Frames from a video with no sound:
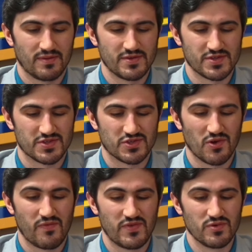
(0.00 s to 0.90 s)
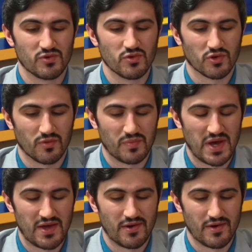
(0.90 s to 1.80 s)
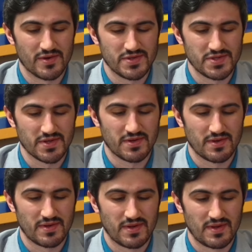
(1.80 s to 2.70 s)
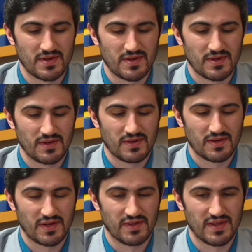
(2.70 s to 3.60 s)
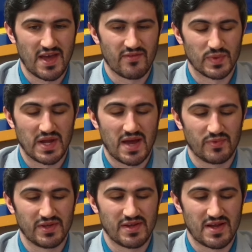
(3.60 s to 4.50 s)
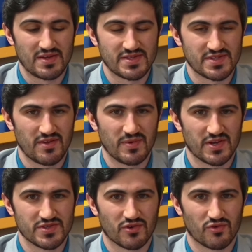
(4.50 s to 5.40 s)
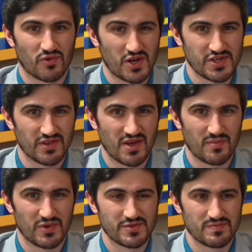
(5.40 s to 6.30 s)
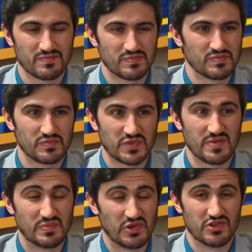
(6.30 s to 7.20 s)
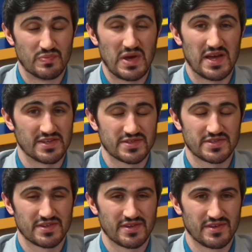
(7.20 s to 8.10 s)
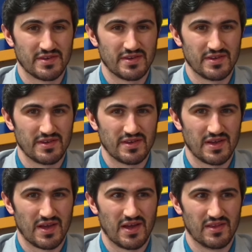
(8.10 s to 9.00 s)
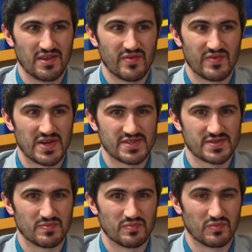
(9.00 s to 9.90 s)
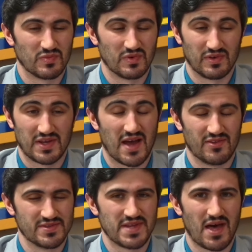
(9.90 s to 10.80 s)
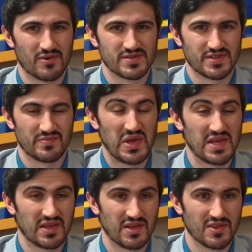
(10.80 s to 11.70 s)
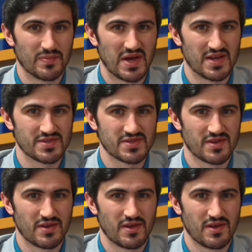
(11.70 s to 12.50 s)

just so few Google competitors, and they have a monopoly, not necessarily because they're crushing them, but they built the best, and they've invested countless dollars into making it the best.